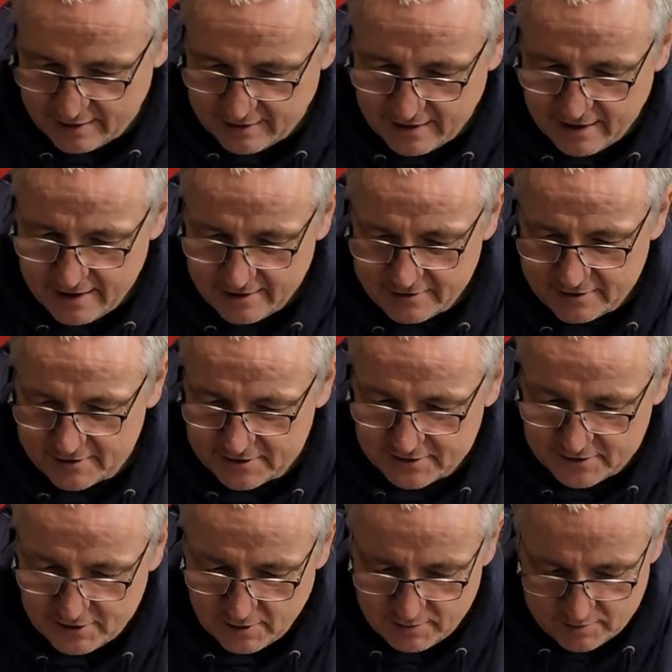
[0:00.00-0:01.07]
Again,
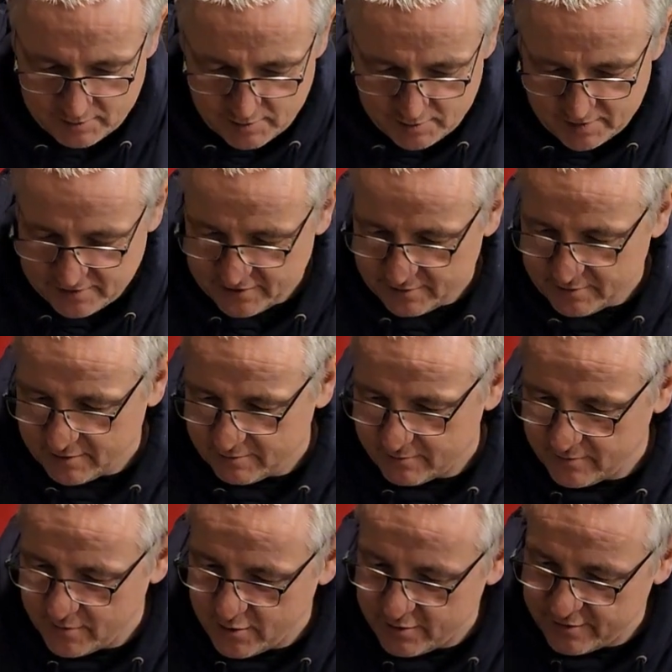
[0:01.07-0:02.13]
just top them up with
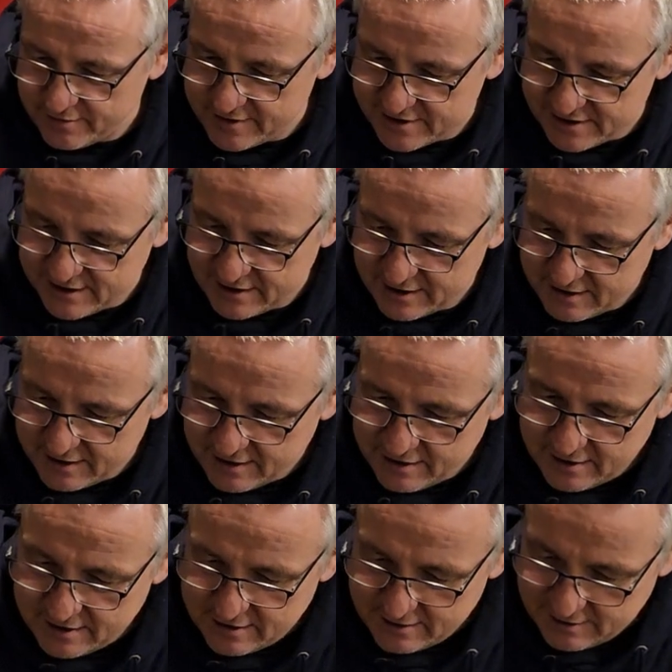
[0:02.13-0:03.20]
some more of this
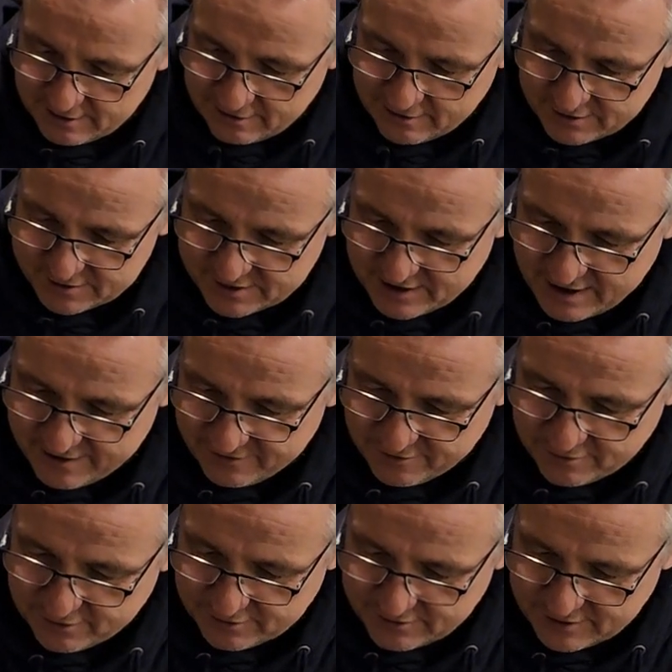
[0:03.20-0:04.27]
nice
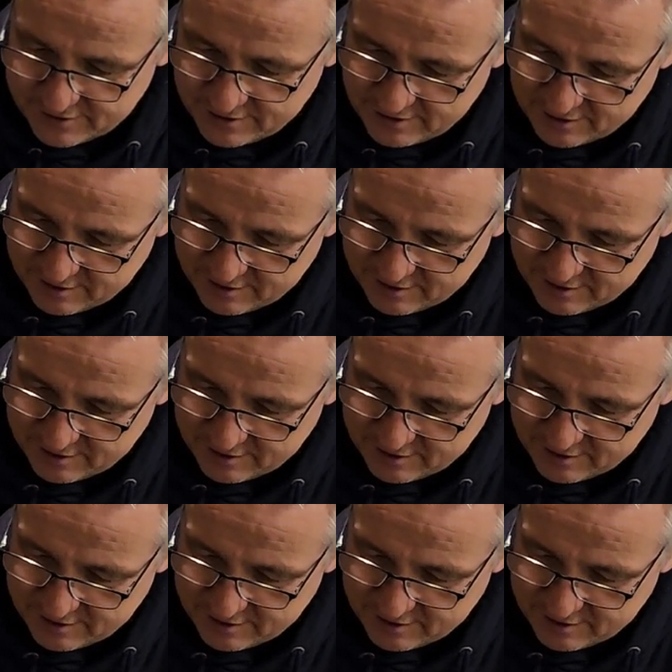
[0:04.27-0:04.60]
F1